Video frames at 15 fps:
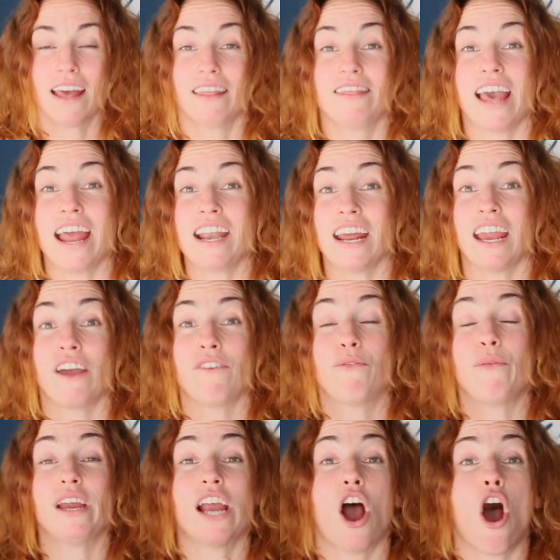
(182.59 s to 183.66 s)
Then if
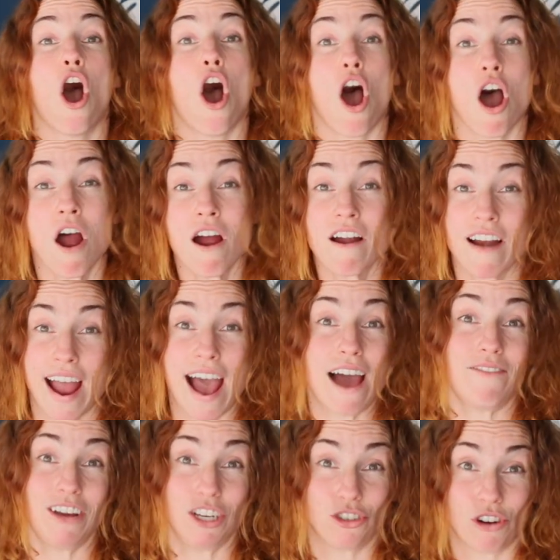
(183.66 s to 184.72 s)
we are
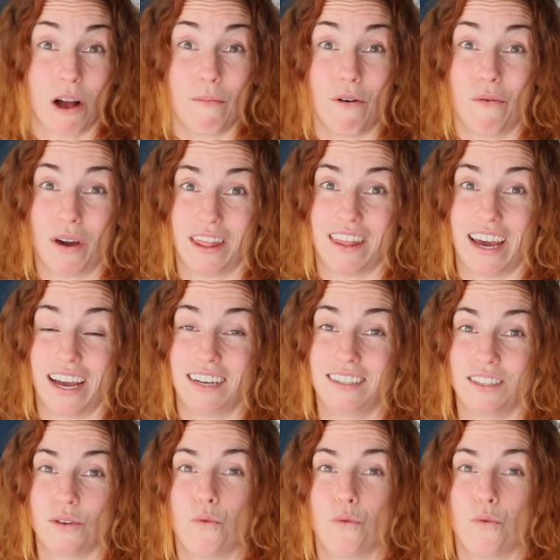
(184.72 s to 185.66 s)
having trouble with this,